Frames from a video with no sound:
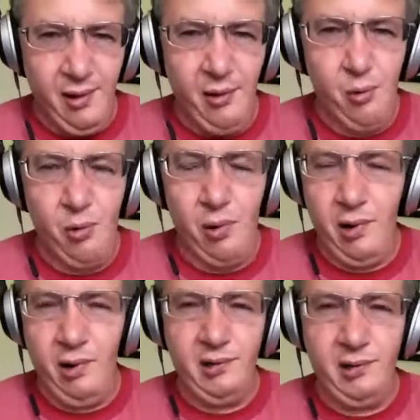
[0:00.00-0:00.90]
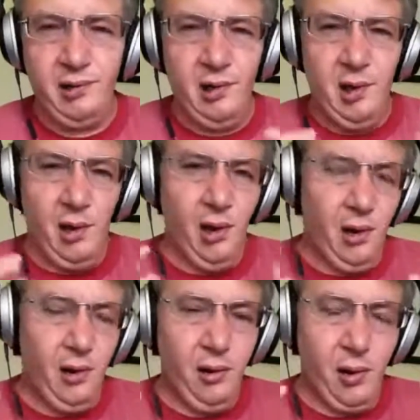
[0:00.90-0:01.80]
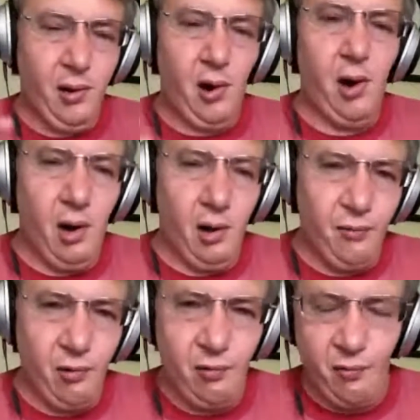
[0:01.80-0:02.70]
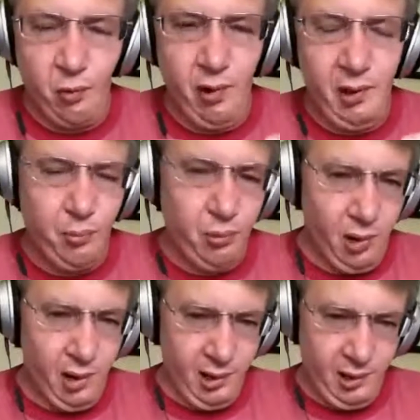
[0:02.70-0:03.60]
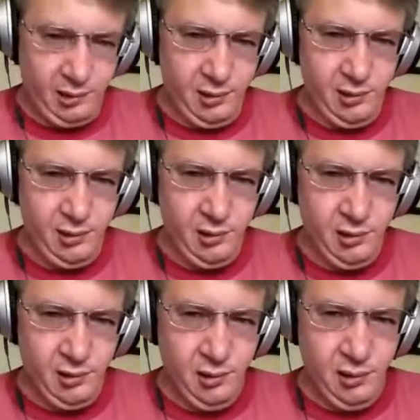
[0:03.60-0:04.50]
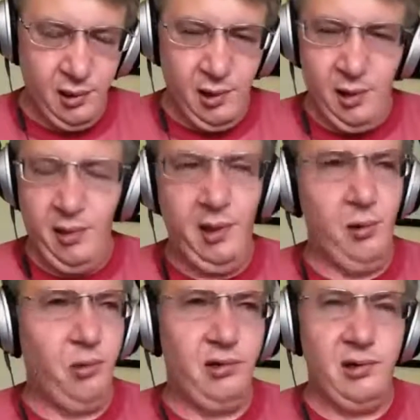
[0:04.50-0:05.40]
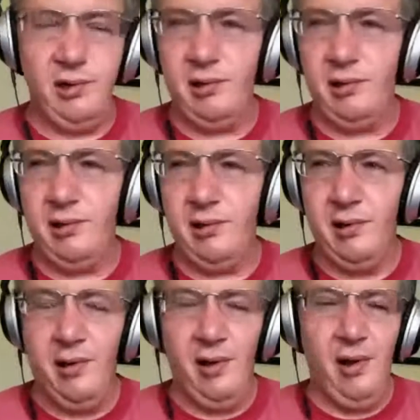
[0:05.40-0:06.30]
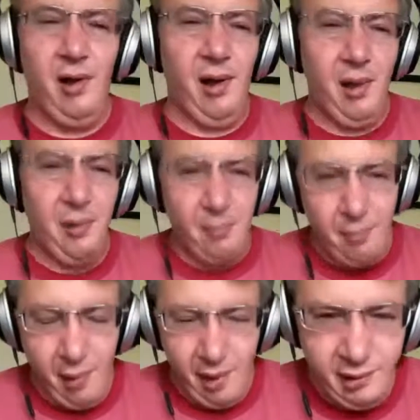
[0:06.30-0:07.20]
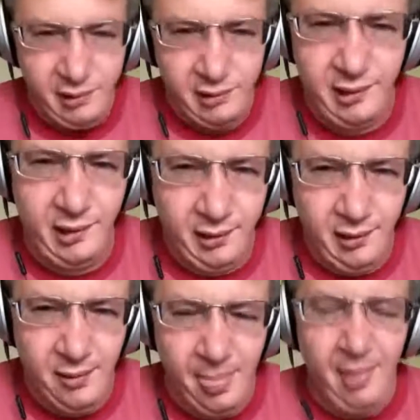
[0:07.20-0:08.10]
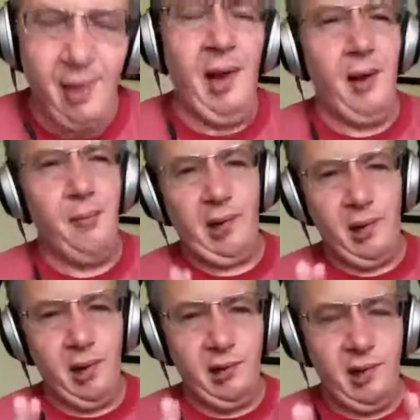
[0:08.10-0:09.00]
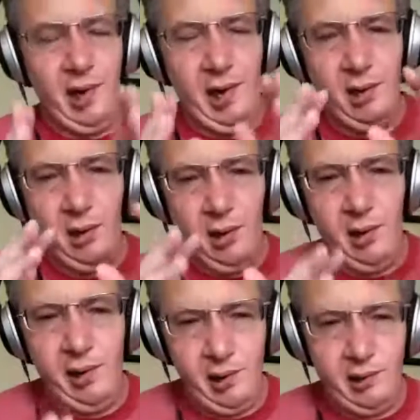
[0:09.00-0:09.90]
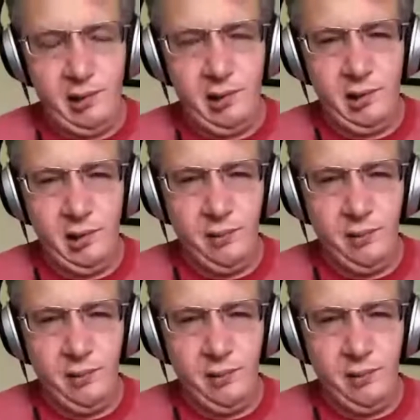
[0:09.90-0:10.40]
was an offer for a product that was just amazing. And because I had a list